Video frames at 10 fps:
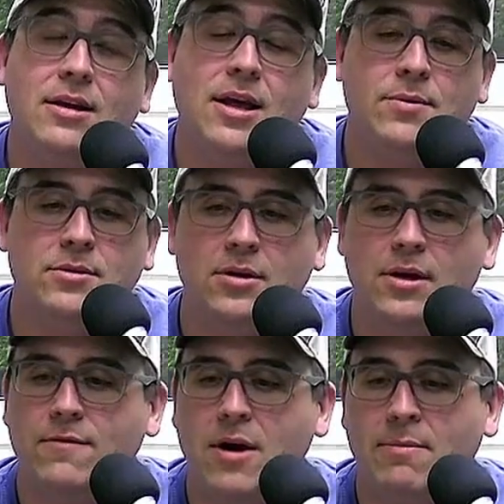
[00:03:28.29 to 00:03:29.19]
He was
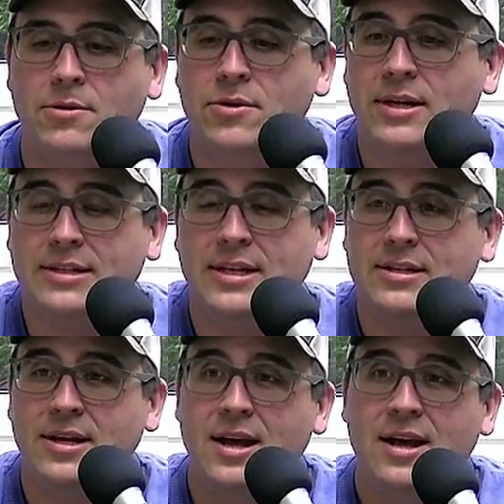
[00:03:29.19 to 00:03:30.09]
looking for opportunities.
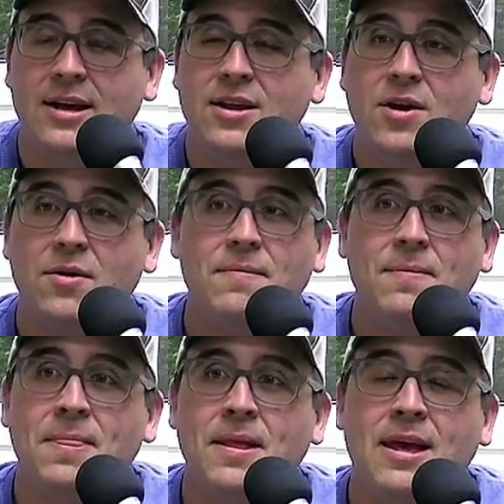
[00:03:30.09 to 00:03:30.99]
And, you know,
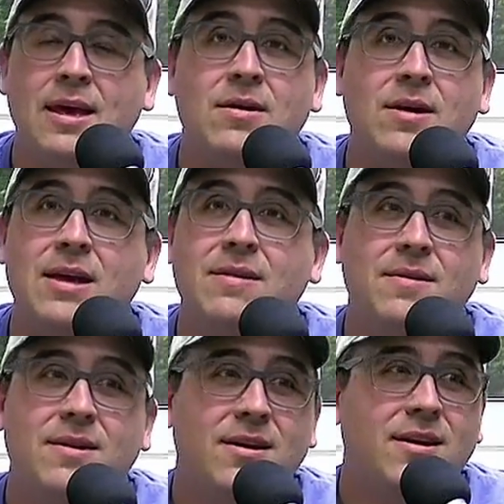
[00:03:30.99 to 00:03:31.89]

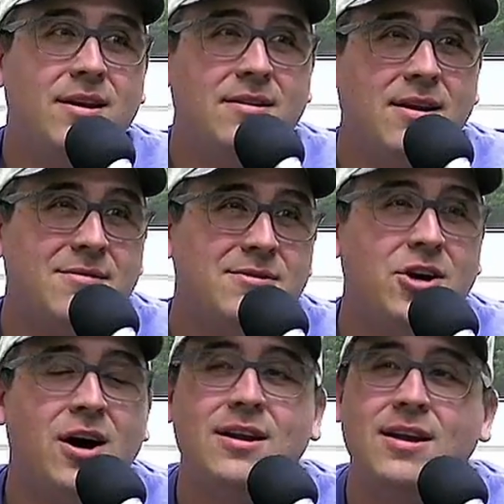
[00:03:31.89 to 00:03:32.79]
in
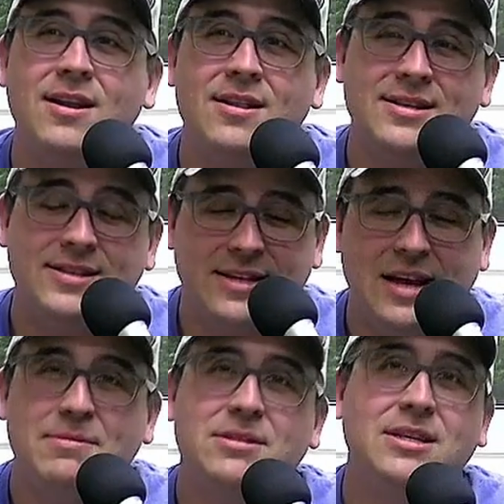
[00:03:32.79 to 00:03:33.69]
John, in this
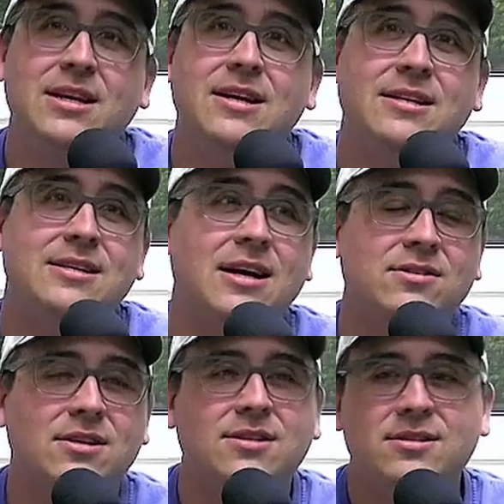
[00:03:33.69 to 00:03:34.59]
same scene, it
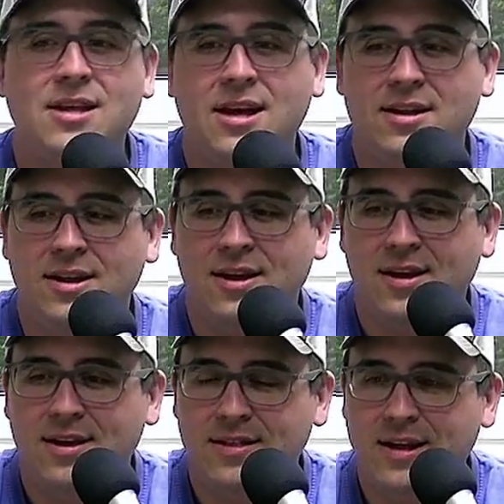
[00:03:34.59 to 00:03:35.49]
tells us
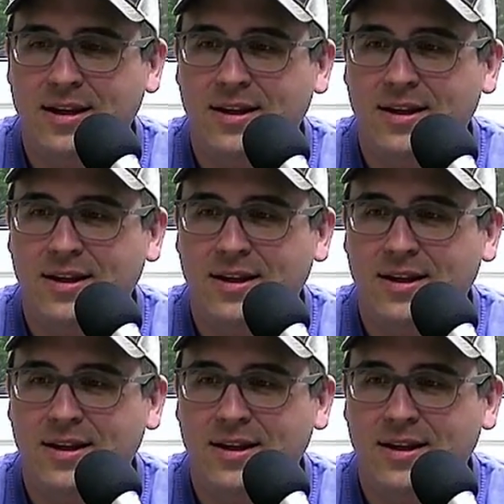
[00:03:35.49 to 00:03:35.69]
that